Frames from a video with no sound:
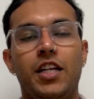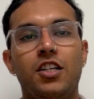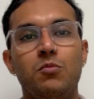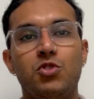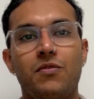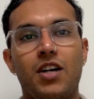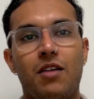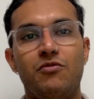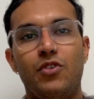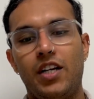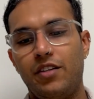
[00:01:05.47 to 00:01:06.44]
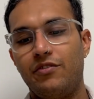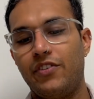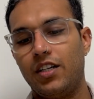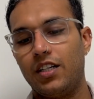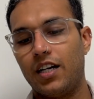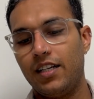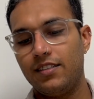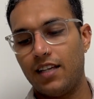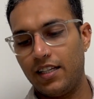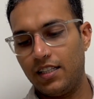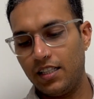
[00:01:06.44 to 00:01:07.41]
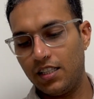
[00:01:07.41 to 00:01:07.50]
terms of comfort and fit, guys, I
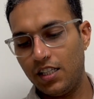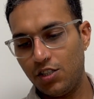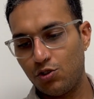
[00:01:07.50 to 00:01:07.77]
think these